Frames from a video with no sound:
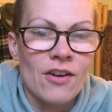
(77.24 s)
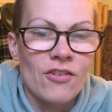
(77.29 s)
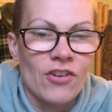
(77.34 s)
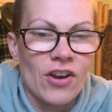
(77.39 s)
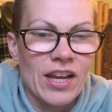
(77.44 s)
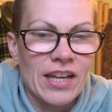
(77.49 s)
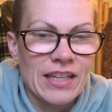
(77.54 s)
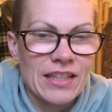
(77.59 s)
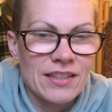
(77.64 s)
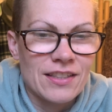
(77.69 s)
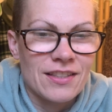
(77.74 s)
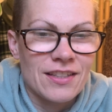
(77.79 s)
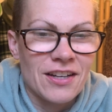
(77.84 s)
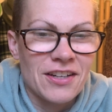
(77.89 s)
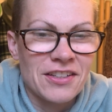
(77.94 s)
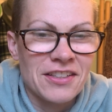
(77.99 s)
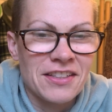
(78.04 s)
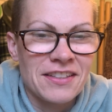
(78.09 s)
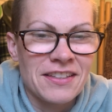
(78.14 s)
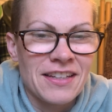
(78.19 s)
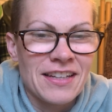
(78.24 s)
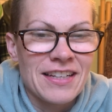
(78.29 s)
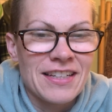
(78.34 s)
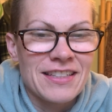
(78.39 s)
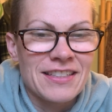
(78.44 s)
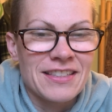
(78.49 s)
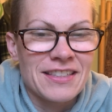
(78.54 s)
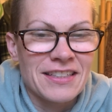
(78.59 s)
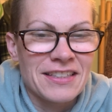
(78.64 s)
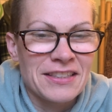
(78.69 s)
Writing started
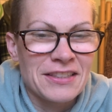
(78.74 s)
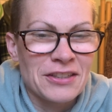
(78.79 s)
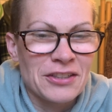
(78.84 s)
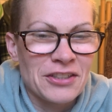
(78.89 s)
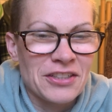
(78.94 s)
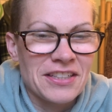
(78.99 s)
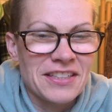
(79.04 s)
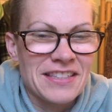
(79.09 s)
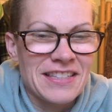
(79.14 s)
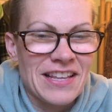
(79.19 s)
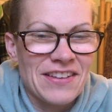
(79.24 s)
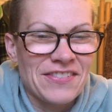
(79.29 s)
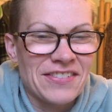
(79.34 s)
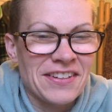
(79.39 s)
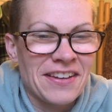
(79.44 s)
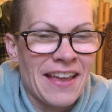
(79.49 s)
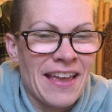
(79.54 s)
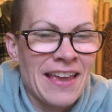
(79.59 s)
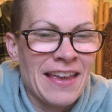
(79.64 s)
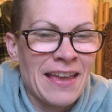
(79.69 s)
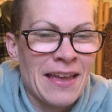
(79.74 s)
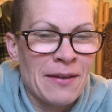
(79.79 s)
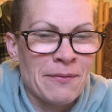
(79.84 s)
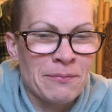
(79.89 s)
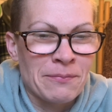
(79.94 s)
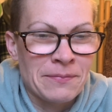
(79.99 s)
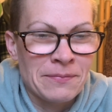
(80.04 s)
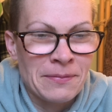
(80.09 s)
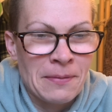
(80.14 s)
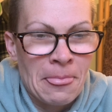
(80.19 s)
6:37
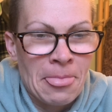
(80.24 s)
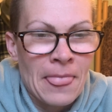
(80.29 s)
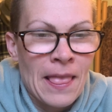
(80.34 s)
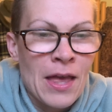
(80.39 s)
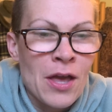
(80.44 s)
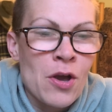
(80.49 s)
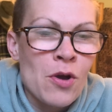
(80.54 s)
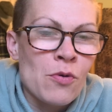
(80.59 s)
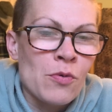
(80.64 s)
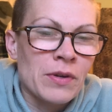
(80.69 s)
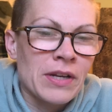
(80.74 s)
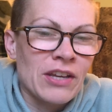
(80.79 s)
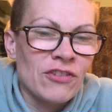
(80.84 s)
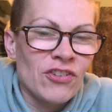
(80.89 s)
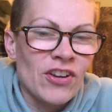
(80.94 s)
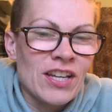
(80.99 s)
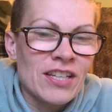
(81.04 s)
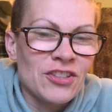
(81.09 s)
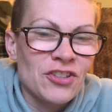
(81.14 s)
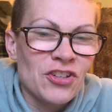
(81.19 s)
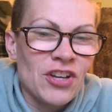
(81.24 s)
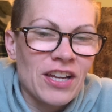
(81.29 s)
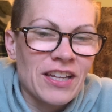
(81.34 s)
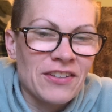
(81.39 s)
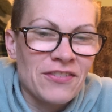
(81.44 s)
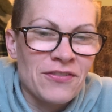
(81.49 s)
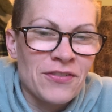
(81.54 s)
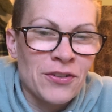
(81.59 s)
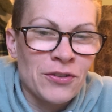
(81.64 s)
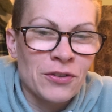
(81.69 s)
a.m. When I ran track
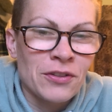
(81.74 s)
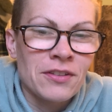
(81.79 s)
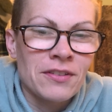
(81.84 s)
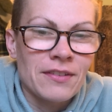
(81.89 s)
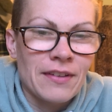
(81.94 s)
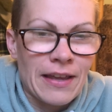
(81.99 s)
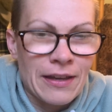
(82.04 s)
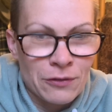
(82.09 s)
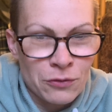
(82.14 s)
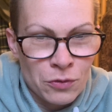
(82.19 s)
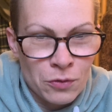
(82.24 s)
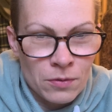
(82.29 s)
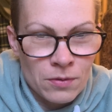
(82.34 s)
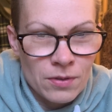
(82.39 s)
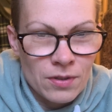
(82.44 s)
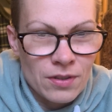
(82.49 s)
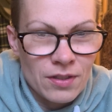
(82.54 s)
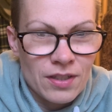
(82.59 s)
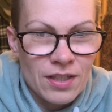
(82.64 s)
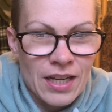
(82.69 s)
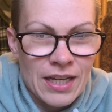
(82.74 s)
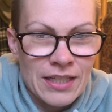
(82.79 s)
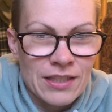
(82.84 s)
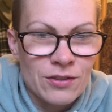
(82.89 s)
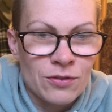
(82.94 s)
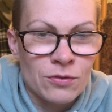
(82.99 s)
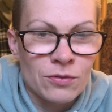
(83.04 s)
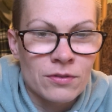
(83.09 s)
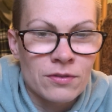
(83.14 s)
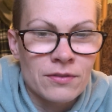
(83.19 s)
and field outdoor in high
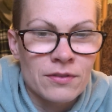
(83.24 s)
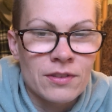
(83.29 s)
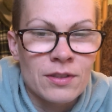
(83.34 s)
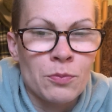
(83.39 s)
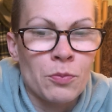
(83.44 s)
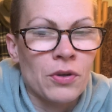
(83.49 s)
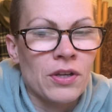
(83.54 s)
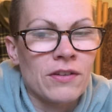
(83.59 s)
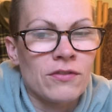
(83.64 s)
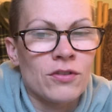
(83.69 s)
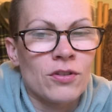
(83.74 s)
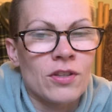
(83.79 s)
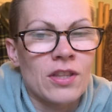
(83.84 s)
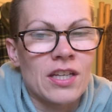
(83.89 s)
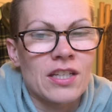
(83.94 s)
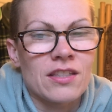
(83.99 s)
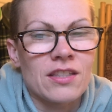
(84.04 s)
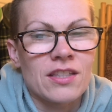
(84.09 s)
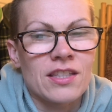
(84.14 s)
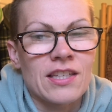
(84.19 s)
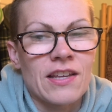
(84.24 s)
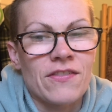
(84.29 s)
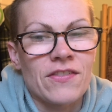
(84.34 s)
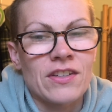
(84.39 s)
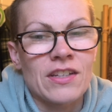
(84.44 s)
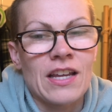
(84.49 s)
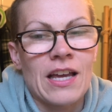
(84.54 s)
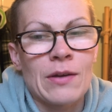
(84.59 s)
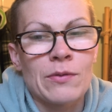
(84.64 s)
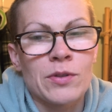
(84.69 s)
school, spring of
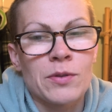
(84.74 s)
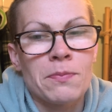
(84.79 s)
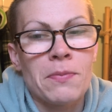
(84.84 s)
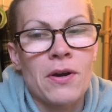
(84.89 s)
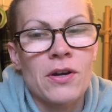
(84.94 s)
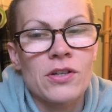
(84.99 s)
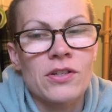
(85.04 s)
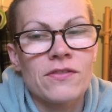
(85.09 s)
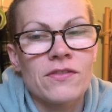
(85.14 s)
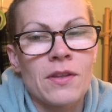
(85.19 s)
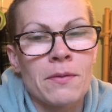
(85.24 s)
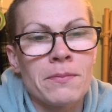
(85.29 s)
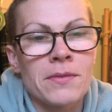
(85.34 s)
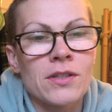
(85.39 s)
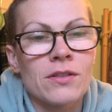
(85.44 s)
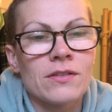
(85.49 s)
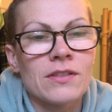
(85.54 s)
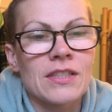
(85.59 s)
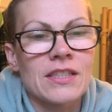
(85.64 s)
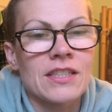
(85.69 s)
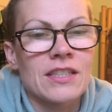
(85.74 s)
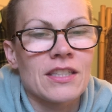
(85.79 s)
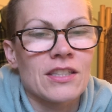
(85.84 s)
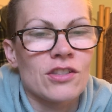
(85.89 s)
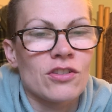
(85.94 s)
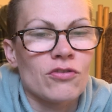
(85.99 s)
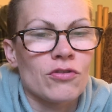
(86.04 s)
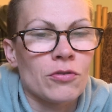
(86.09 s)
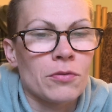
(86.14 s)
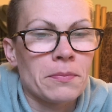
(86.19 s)
2007, I was part of the middle
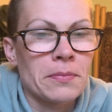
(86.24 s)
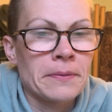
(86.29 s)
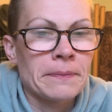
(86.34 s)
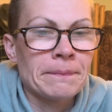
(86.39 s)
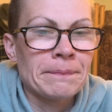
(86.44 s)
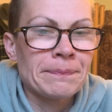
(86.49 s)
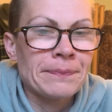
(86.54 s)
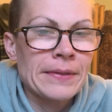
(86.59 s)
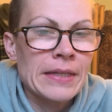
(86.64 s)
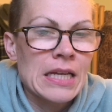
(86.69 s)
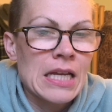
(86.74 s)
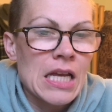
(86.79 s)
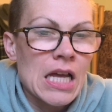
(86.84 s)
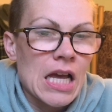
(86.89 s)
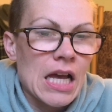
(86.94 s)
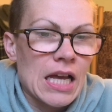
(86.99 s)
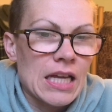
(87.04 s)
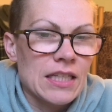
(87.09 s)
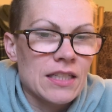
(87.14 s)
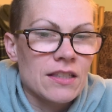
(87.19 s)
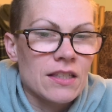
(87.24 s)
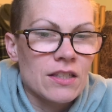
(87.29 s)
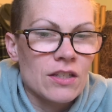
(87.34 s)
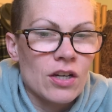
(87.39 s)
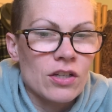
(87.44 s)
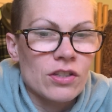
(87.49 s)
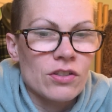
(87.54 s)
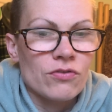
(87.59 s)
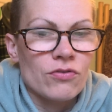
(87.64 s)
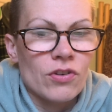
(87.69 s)
distance group. I had
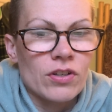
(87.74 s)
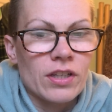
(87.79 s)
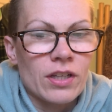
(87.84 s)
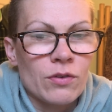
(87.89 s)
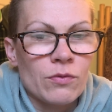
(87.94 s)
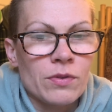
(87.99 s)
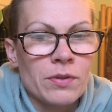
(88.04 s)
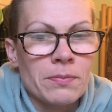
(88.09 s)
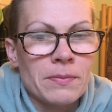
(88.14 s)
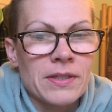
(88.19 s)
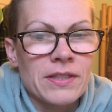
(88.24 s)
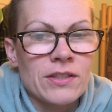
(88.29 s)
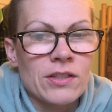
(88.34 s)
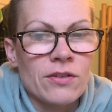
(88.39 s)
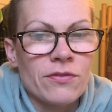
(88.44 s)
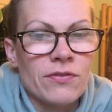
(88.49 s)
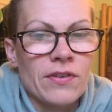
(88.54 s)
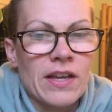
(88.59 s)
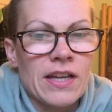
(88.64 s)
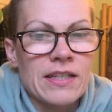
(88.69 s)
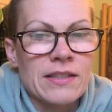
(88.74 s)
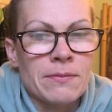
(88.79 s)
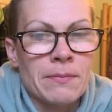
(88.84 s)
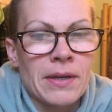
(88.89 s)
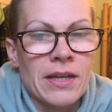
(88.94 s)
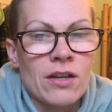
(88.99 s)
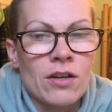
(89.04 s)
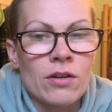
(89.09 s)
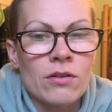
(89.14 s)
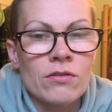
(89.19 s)
started running with myself as
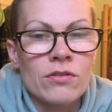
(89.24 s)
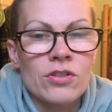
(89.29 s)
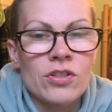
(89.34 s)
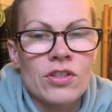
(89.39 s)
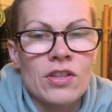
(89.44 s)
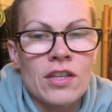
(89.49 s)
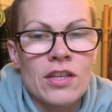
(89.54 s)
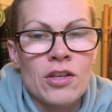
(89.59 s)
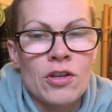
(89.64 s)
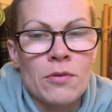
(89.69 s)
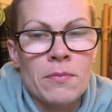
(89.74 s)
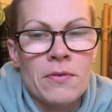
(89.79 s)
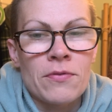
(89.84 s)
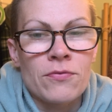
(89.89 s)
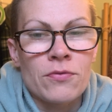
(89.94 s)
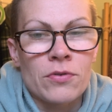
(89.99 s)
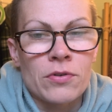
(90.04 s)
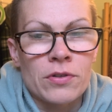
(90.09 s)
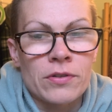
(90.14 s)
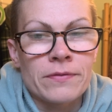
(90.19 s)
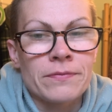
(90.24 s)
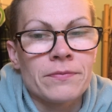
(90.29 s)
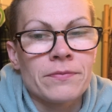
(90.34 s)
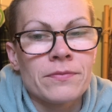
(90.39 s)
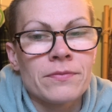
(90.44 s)
my coach the year before,